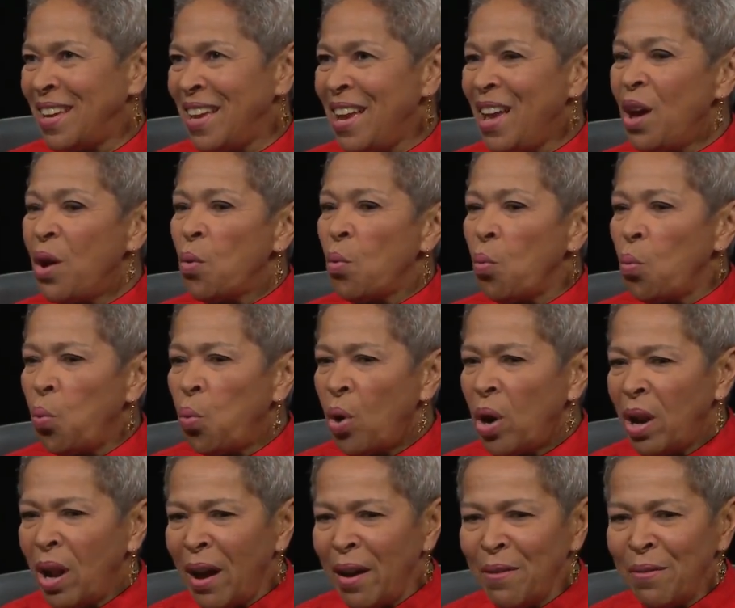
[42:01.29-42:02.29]
Mm-hmm.
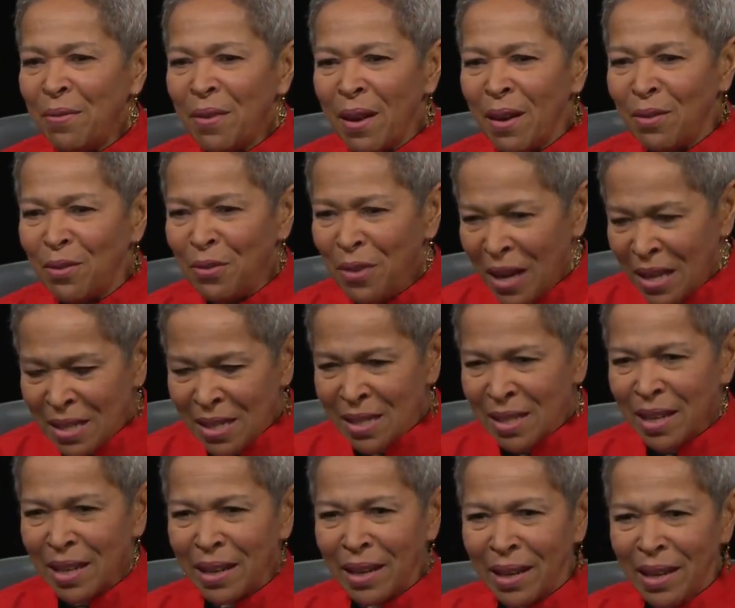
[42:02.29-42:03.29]
What I found
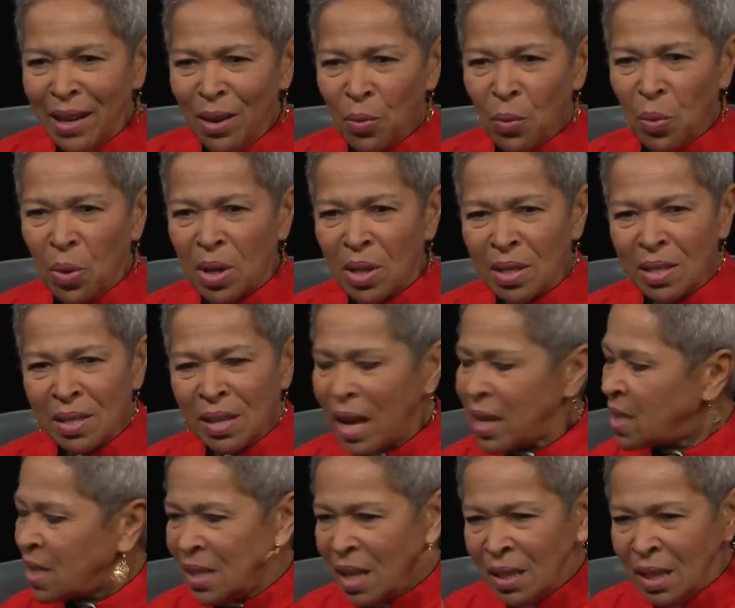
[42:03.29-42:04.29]
fascinating was
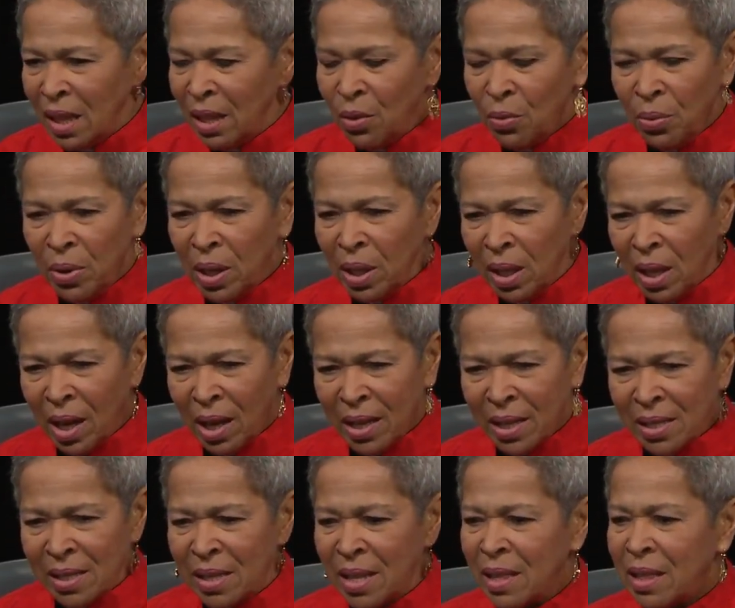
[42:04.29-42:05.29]
I suddenly
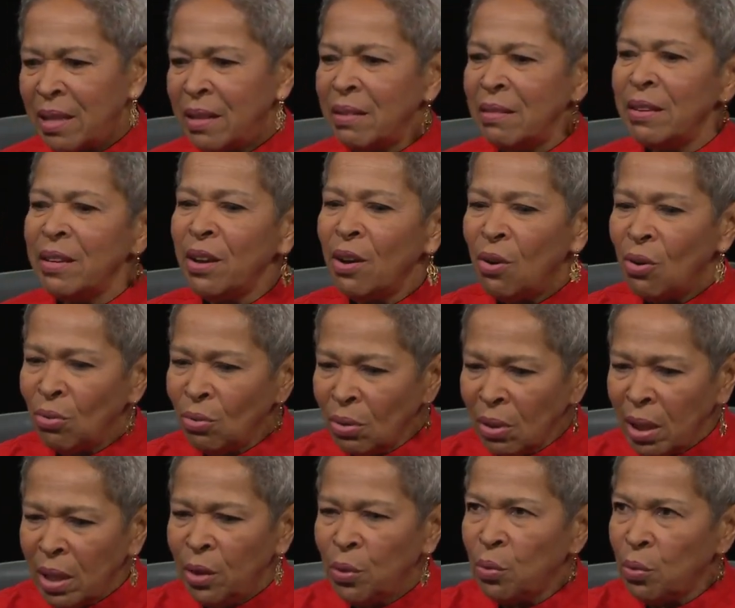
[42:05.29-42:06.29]
realized that they're the
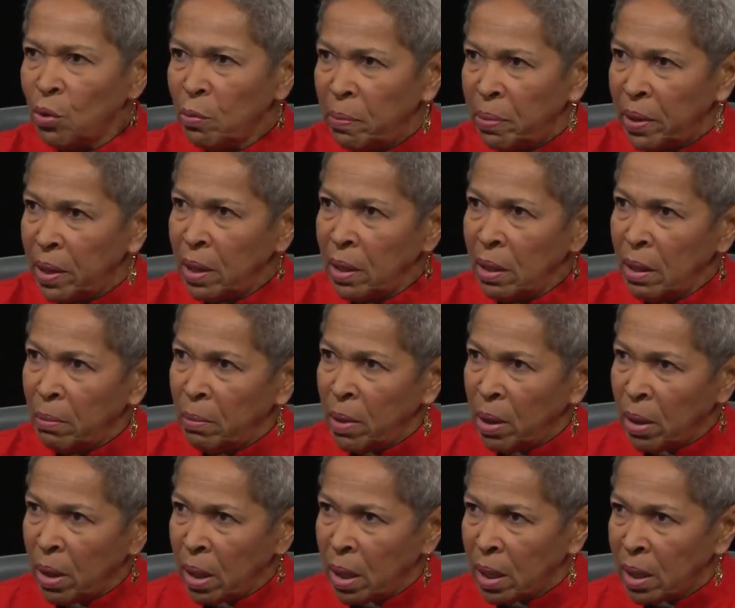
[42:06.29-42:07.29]
only group in the
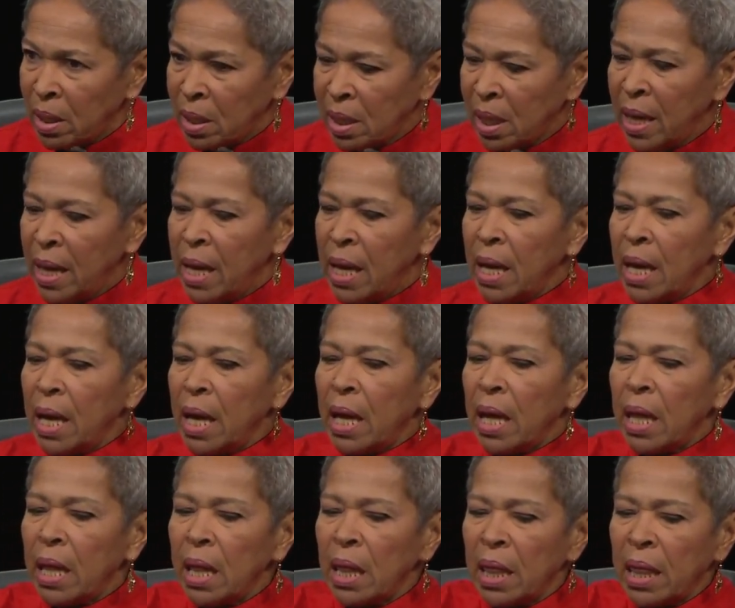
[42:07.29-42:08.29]
Americas
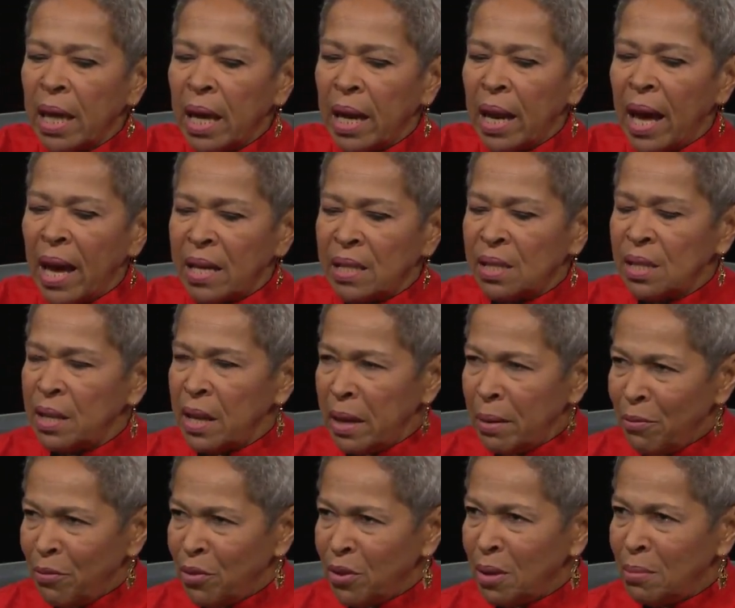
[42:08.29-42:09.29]
that has a
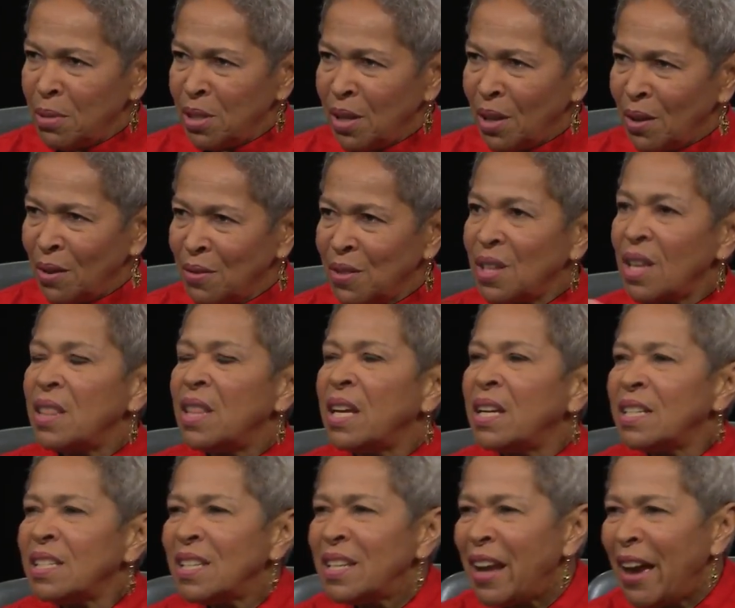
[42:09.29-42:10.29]
name for themselves
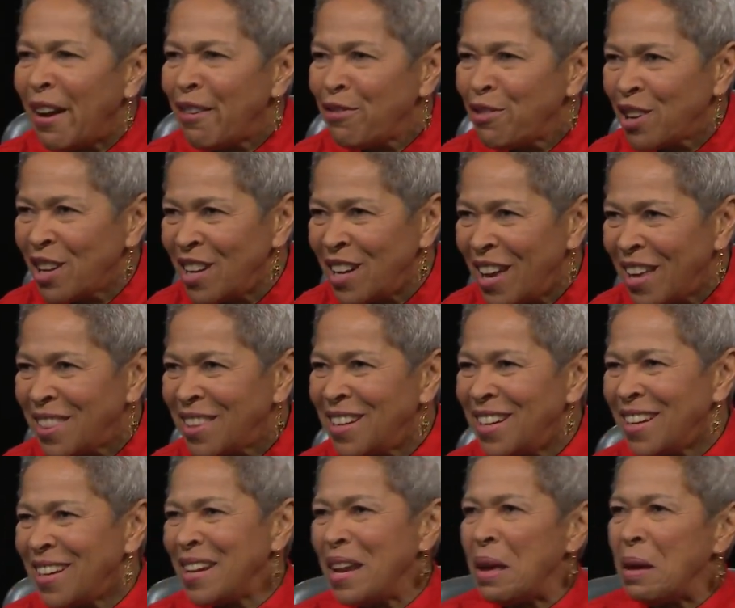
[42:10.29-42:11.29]
that is an African
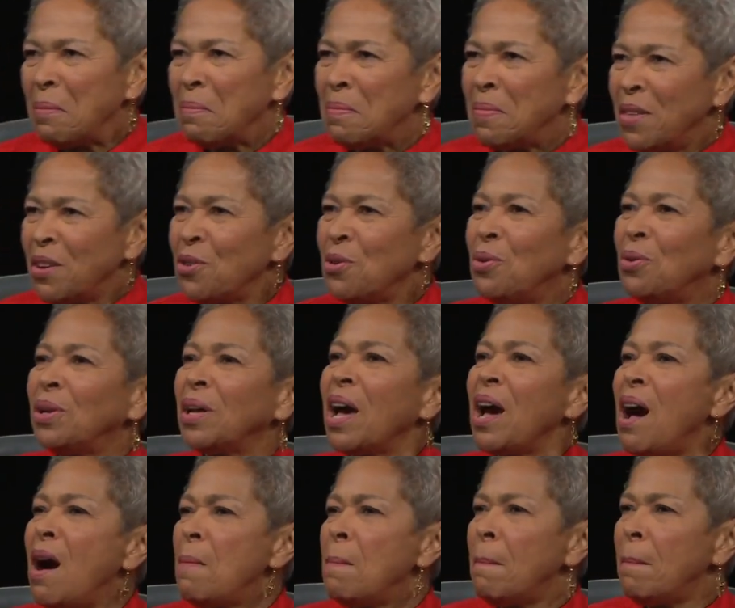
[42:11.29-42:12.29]
ethnic name. They're called
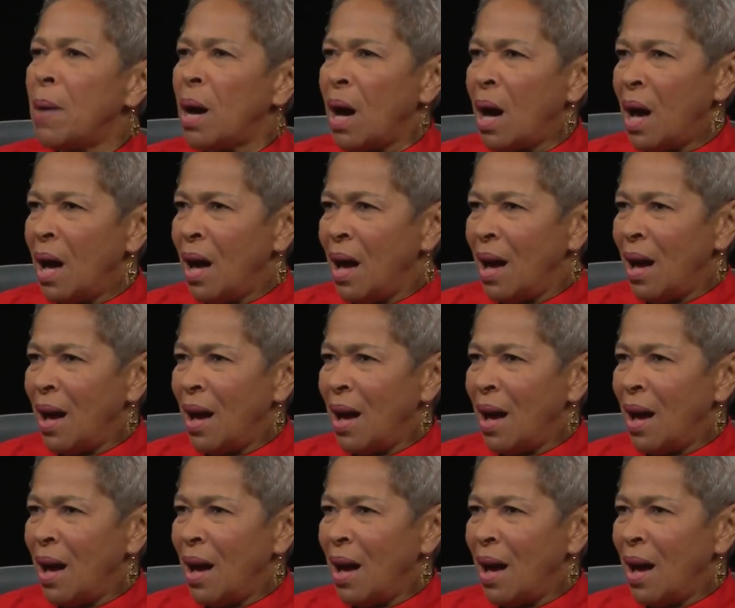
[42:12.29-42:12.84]
Kamba.